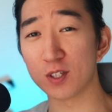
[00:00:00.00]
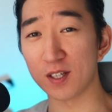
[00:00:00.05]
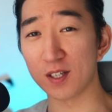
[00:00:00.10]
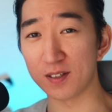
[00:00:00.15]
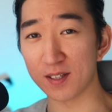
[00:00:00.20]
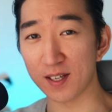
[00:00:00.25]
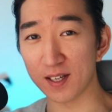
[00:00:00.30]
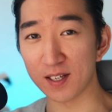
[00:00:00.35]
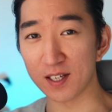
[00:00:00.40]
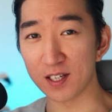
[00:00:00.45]

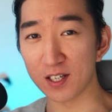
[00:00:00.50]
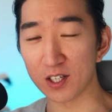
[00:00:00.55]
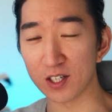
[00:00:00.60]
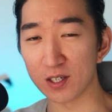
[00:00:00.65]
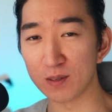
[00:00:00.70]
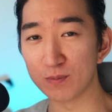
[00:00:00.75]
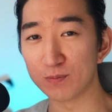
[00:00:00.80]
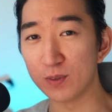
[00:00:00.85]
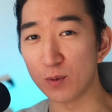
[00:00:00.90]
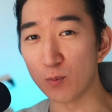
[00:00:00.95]
in net
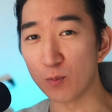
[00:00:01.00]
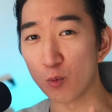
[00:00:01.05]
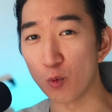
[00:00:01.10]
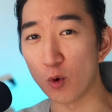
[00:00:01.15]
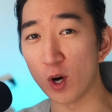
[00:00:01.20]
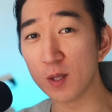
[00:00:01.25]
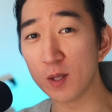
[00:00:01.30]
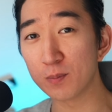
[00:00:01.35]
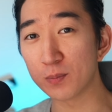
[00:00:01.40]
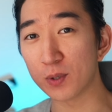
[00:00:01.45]
income from
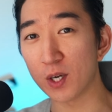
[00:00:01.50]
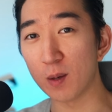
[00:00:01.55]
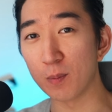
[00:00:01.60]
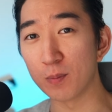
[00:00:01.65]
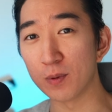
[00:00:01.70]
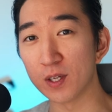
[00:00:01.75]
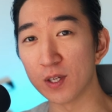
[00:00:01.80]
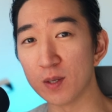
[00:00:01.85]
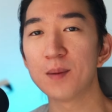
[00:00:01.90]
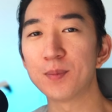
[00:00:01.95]
one
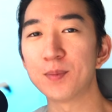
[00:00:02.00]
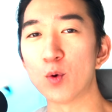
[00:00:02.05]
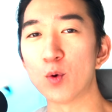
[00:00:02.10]
property, but